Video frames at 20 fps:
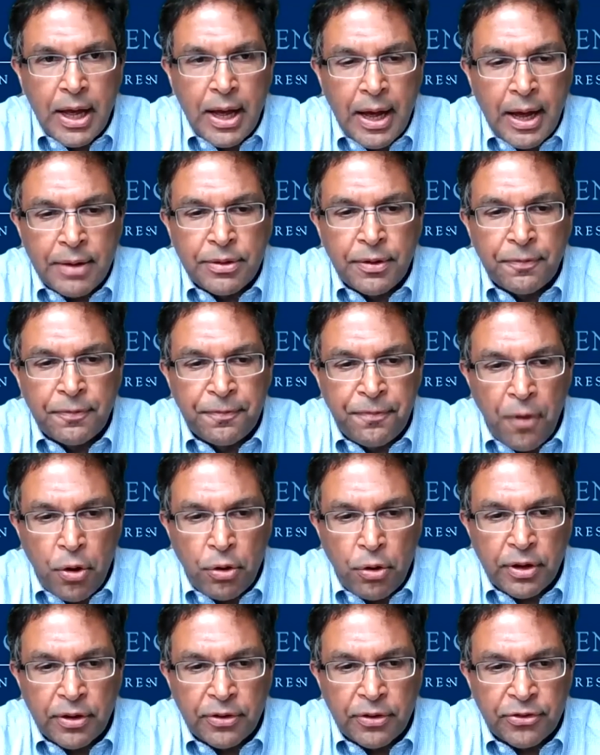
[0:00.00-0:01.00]
The
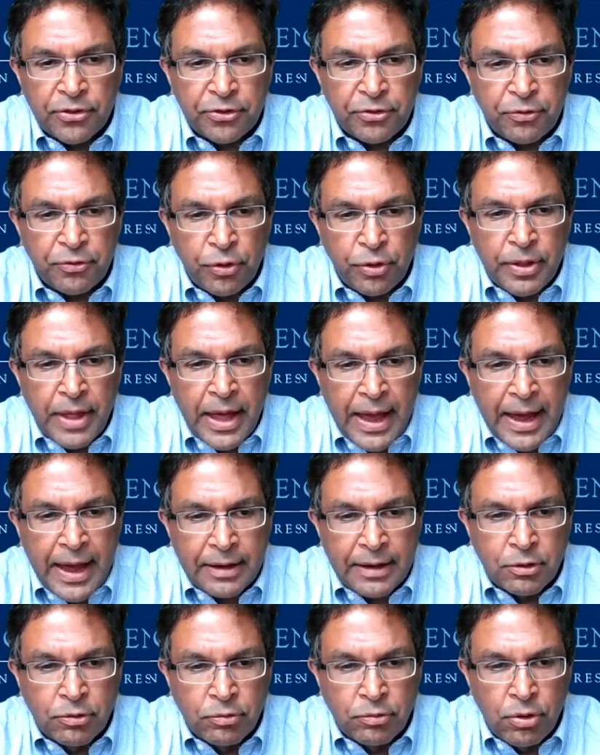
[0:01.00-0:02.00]
focus for
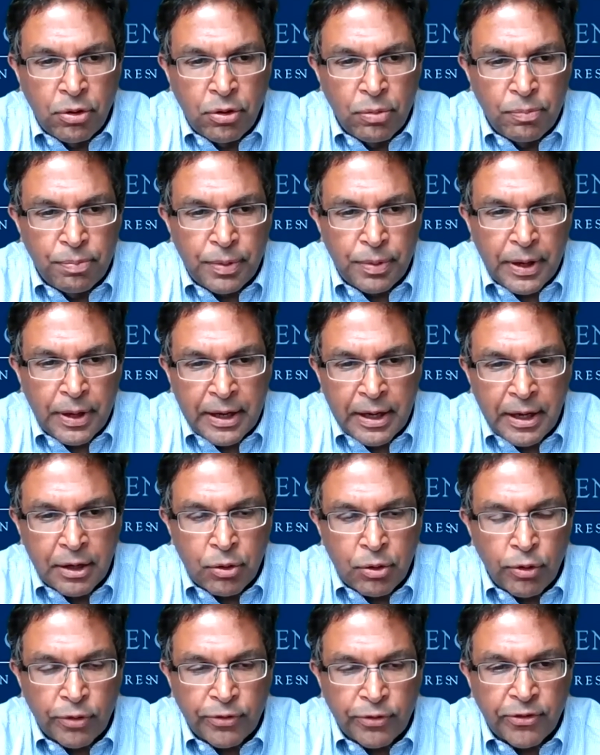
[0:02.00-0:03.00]
that group, and
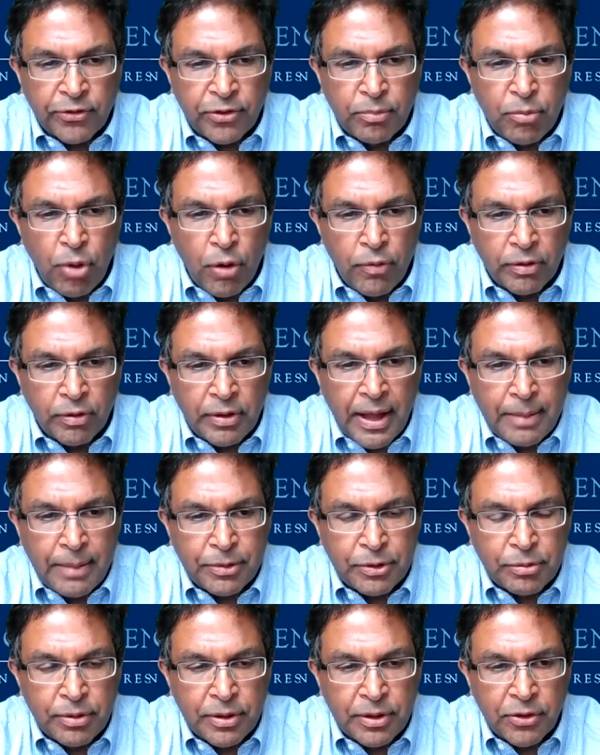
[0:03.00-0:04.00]
of course there's some
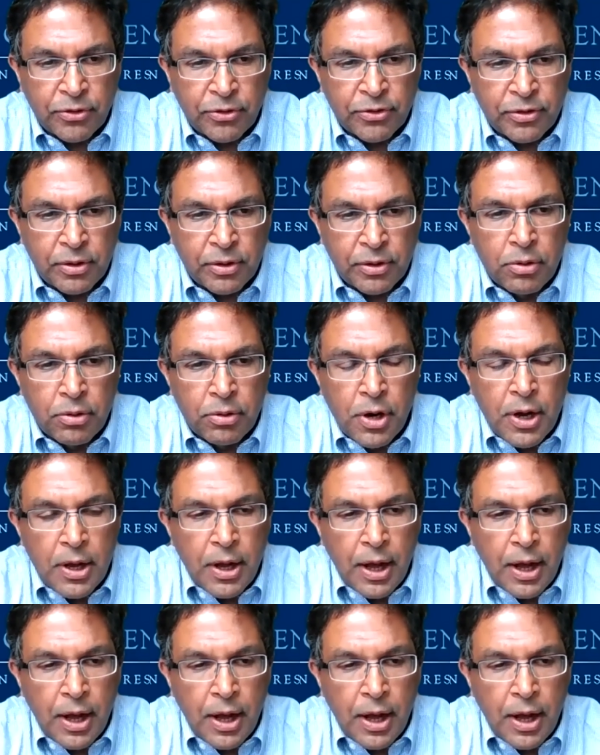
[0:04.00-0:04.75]
overlap between those two,